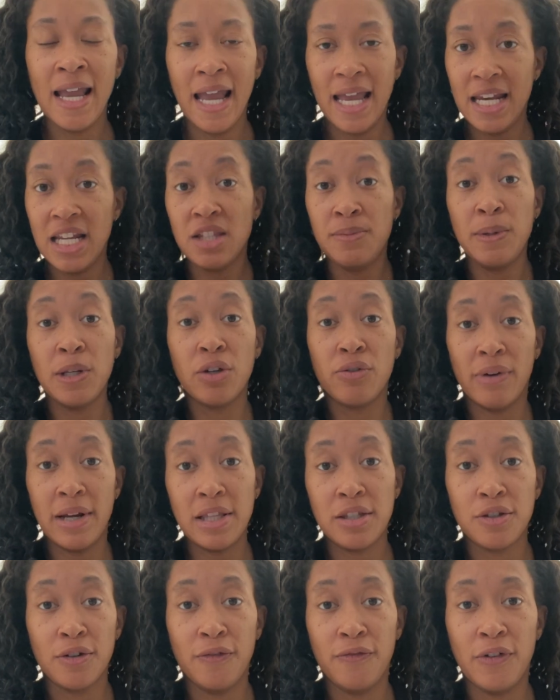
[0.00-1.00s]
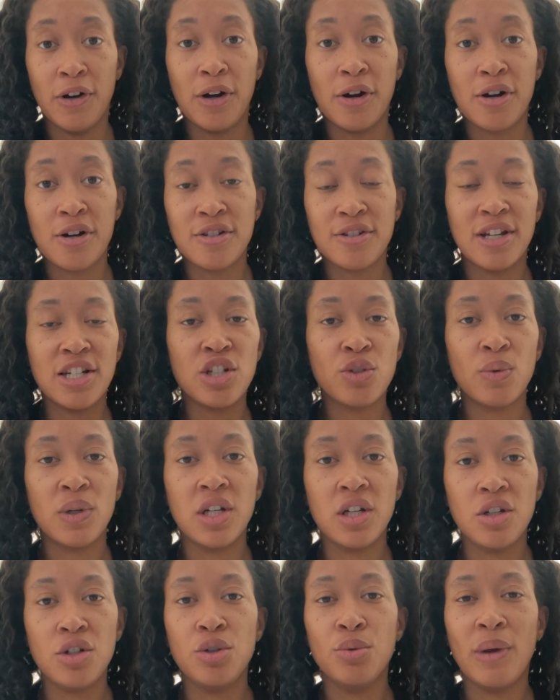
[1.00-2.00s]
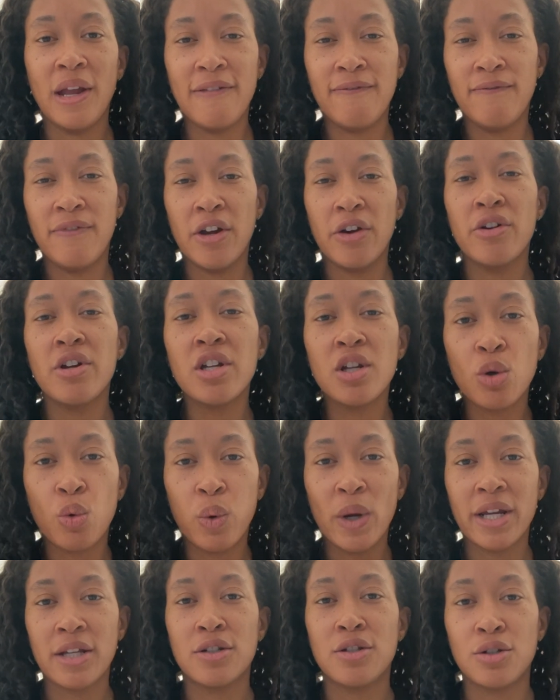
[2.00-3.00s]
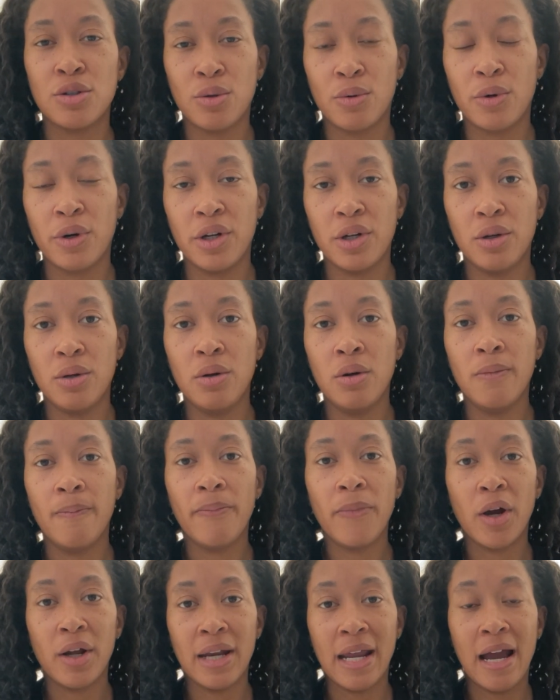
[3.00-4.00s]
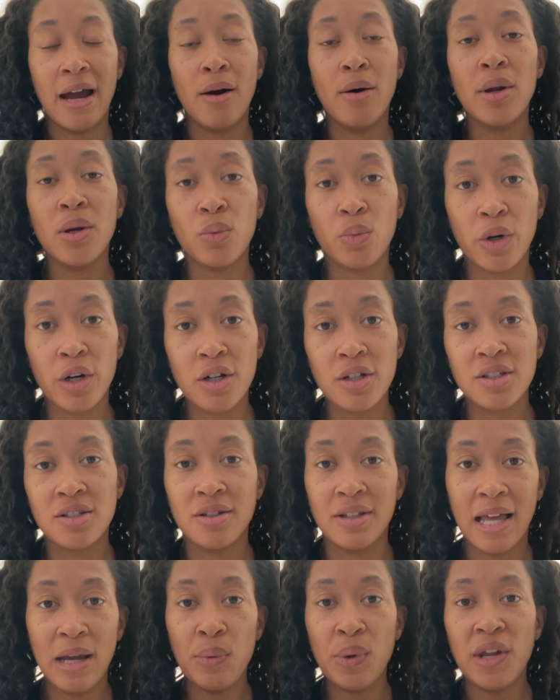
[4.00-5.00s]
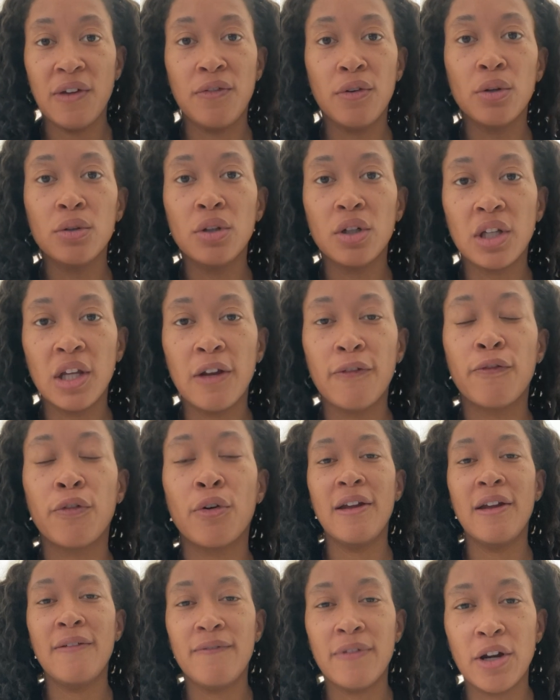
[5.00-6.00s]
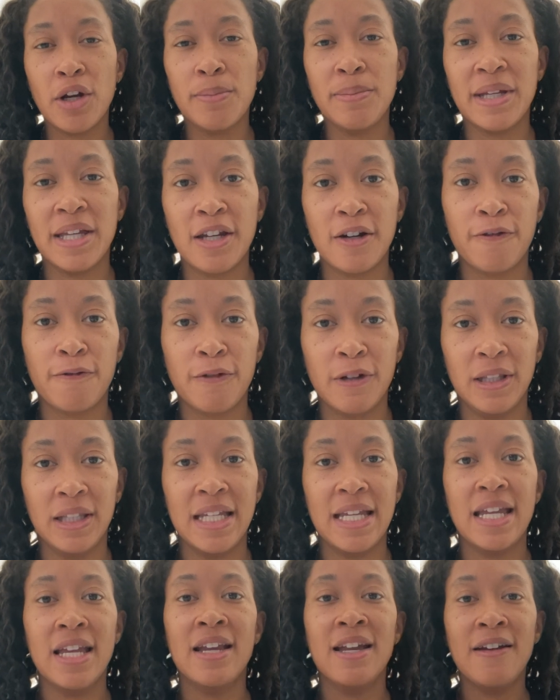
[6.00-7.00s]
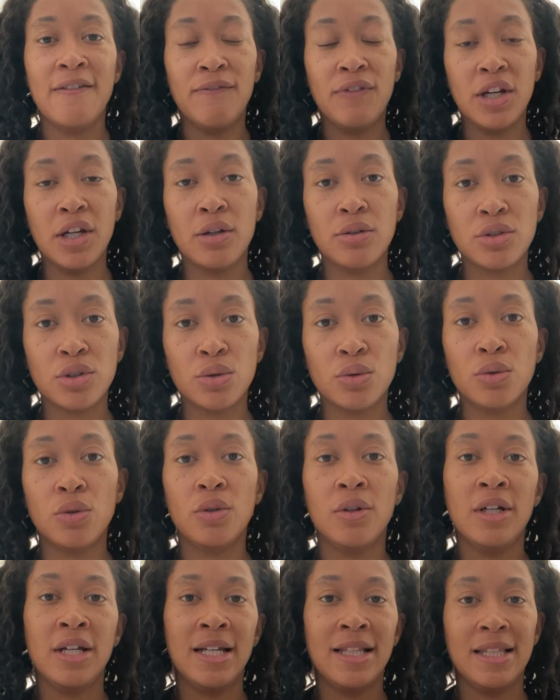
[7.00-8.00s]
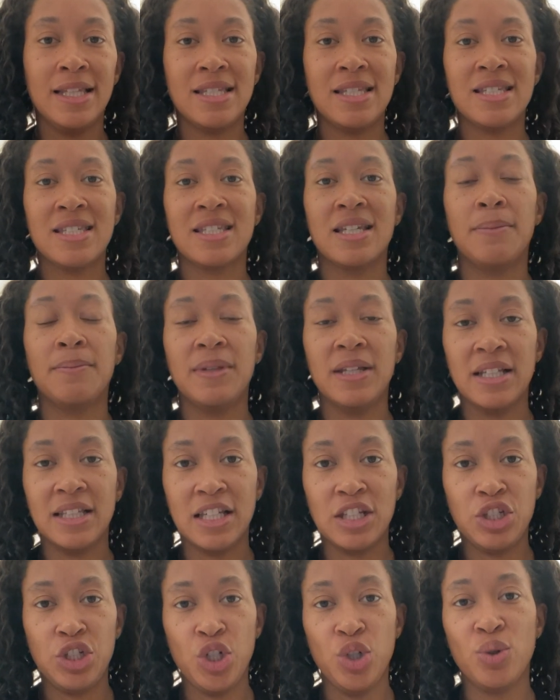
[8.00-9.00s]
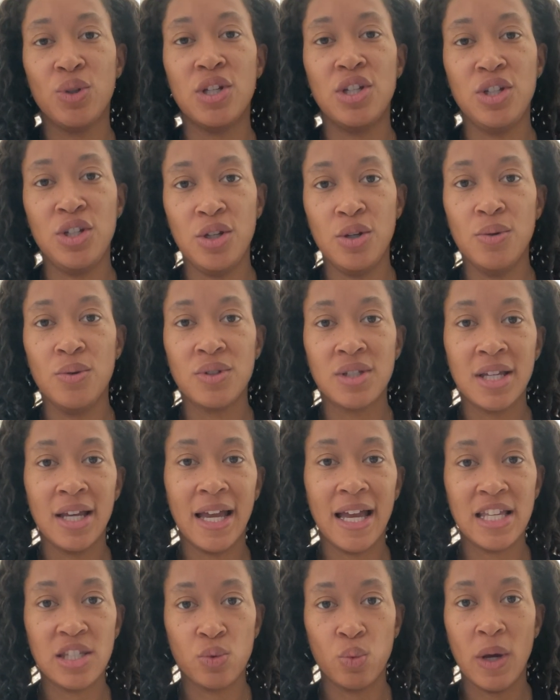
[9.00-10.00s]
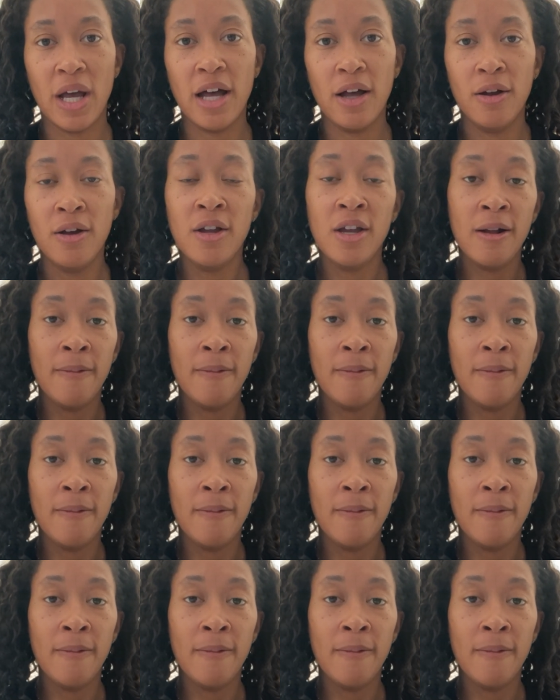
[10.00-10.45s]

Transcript: And it's been great so far. So I just wanted to do a very quick tutorial on how it works. So that way, if you're looking a very beginner friendly video tool, this is something that you can use as well.